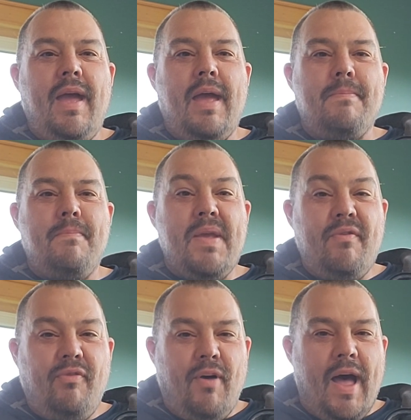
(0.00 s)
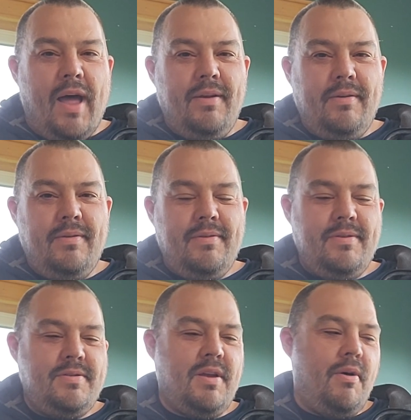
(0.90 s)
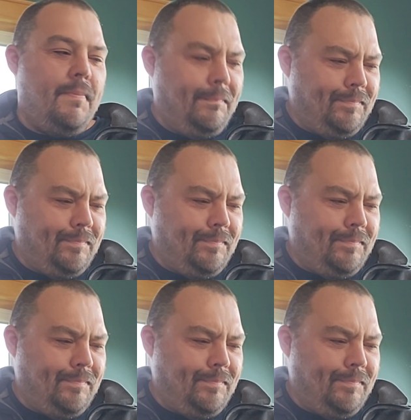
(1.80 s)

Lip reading: and B flat. So